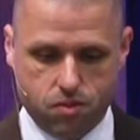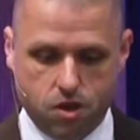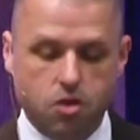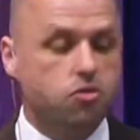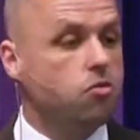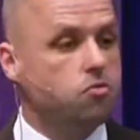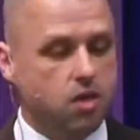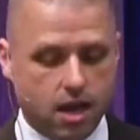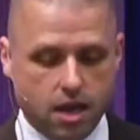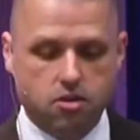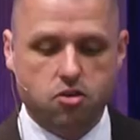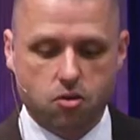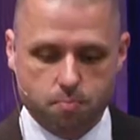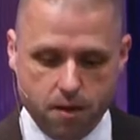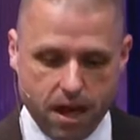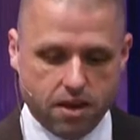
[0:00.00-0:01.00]
So take
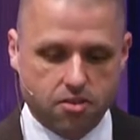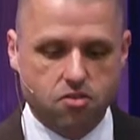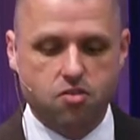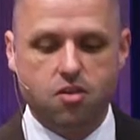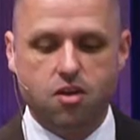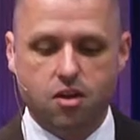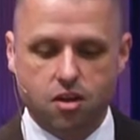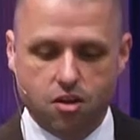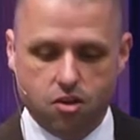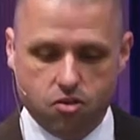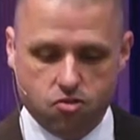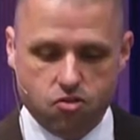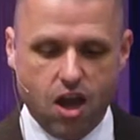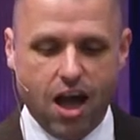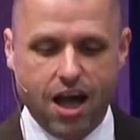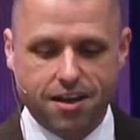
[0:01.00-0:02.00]
your best
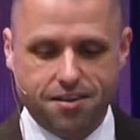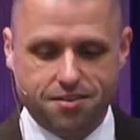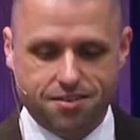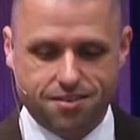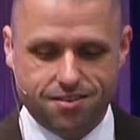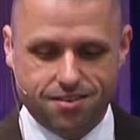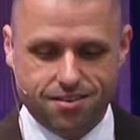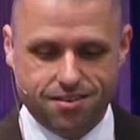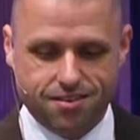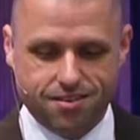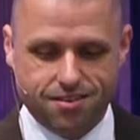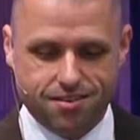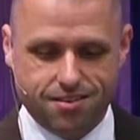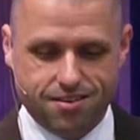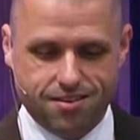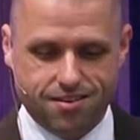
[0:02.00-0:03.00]
shot.
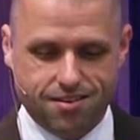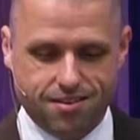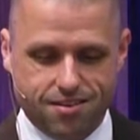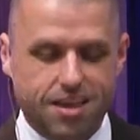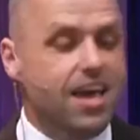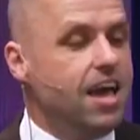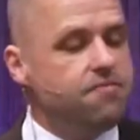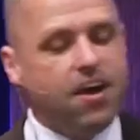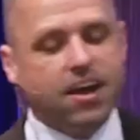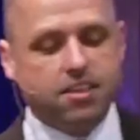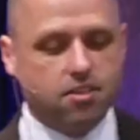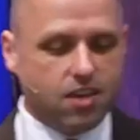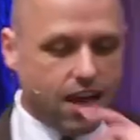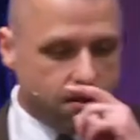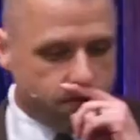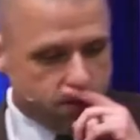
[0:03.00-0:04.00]
In fact,
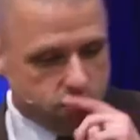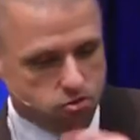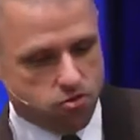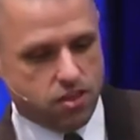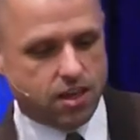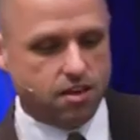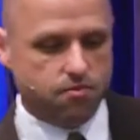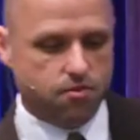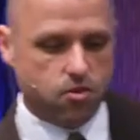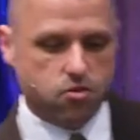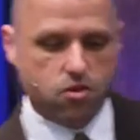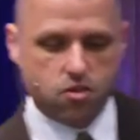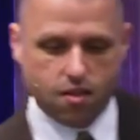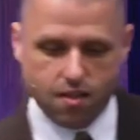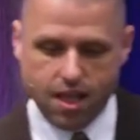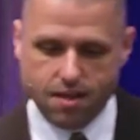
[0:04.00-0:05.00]
it's kind of interesting. In
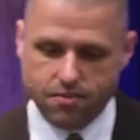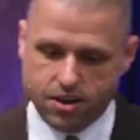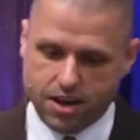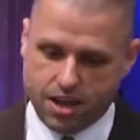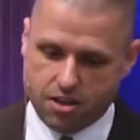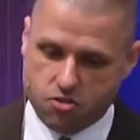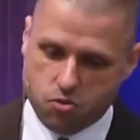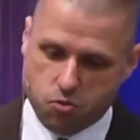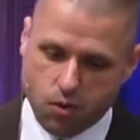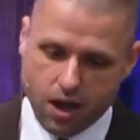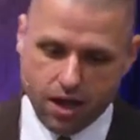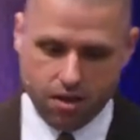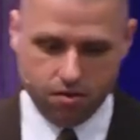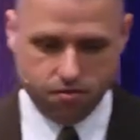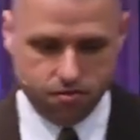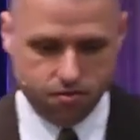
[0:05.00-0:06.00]
verses 11 and
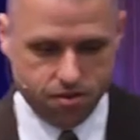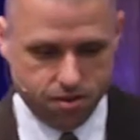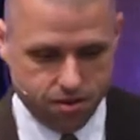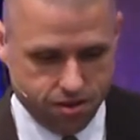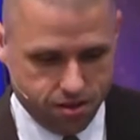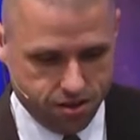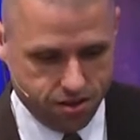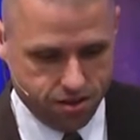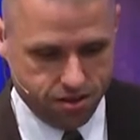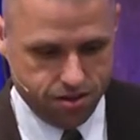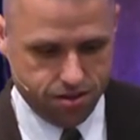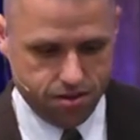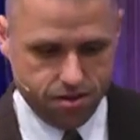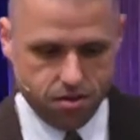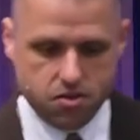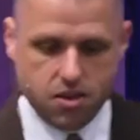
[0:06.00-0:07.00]
12,
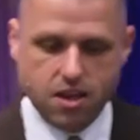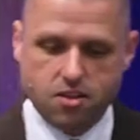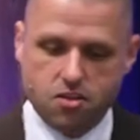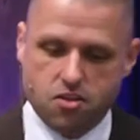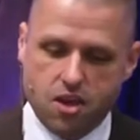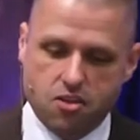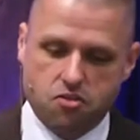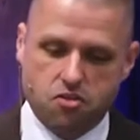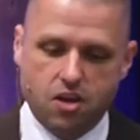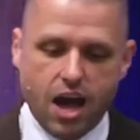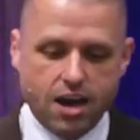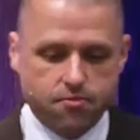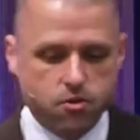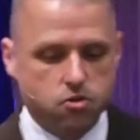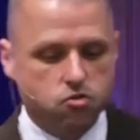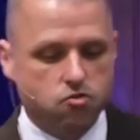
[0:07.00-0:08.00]
Satan says to
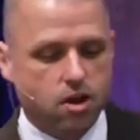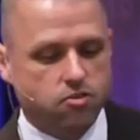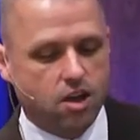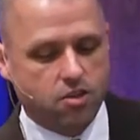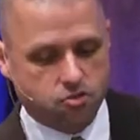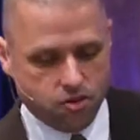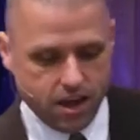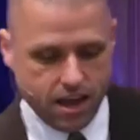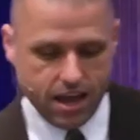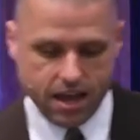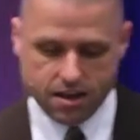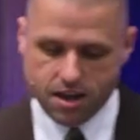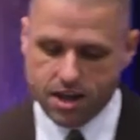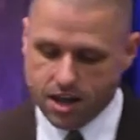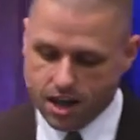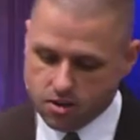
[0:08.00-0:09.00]
God, if you stretch out your
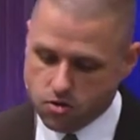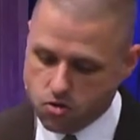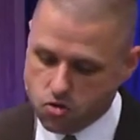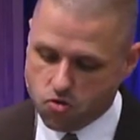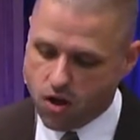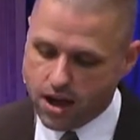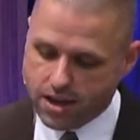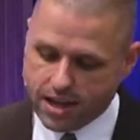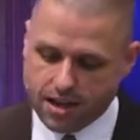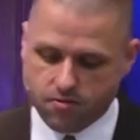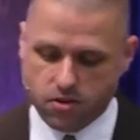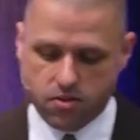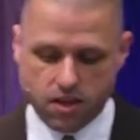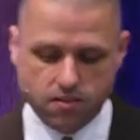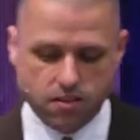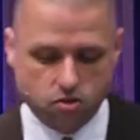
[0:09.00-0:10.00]
hand and you strike
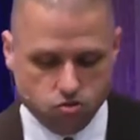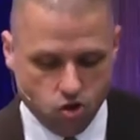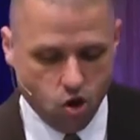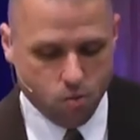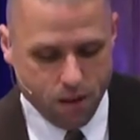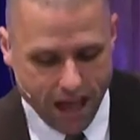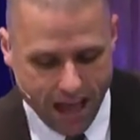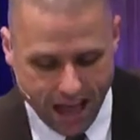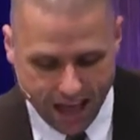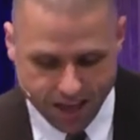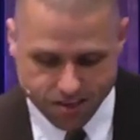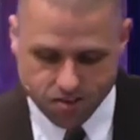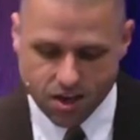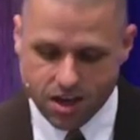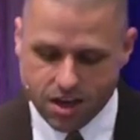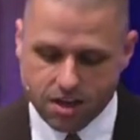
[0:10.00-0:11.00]
everything that Job
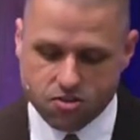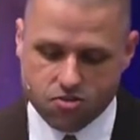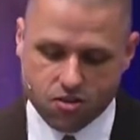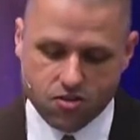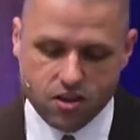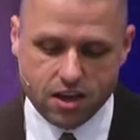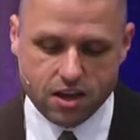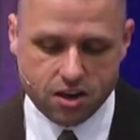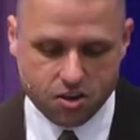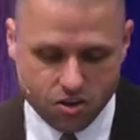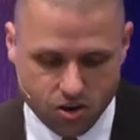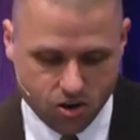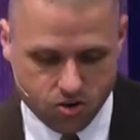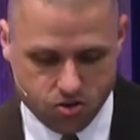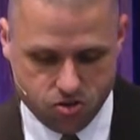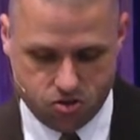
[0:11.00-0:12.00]
has, he's surely going to
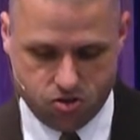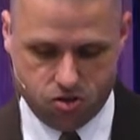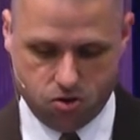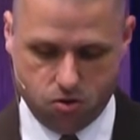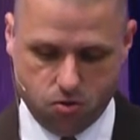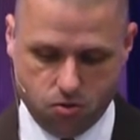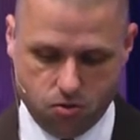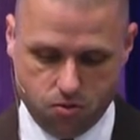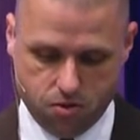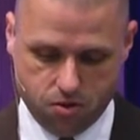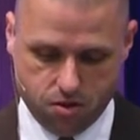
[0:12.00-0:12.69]
curse you